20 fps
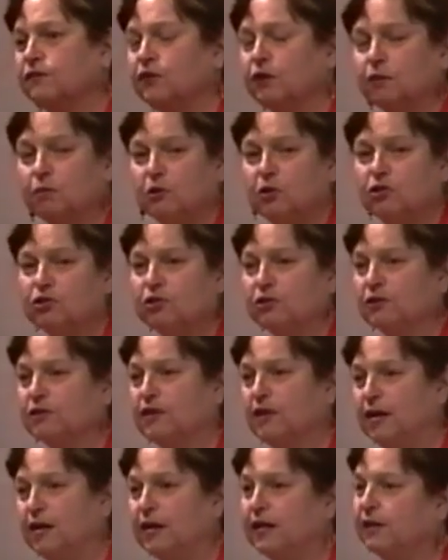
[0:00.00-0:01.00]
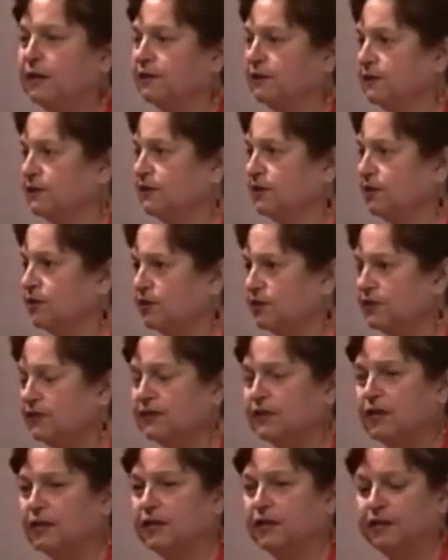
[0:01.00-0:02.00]
commercial tie-ins, such as
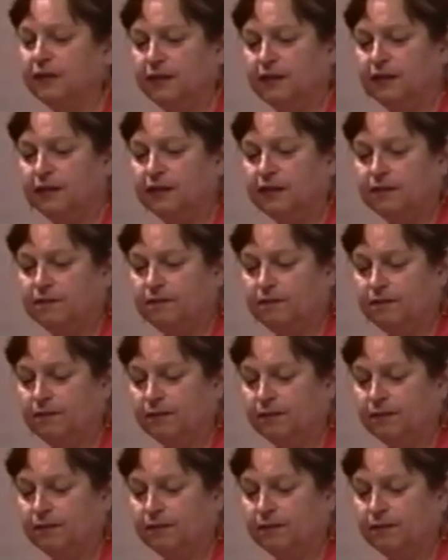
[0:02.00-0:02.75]
selling the, um,